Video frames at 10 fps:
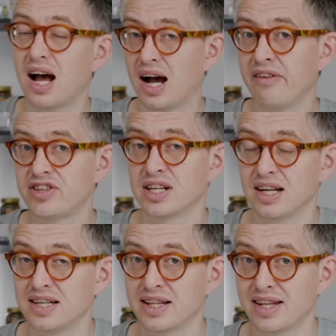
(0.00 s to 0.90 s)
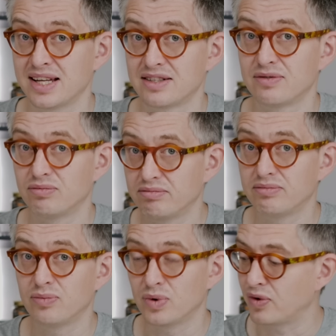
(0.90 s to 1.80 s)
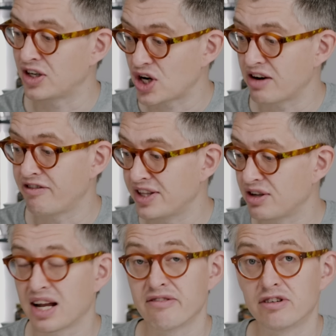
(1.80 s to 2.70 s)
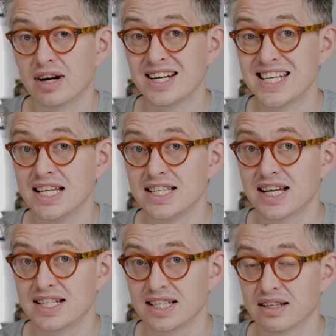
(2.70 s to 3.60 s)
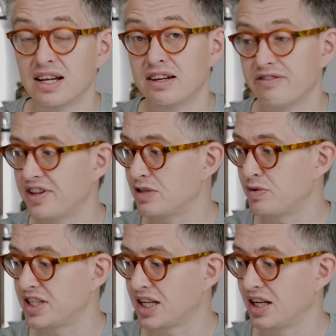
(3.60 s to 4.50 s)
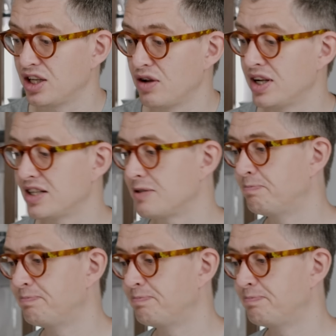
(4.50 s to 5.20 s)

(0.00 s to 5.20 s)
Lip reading: I've certainly done that when trying to find the kind of right heat setting for this particular unit.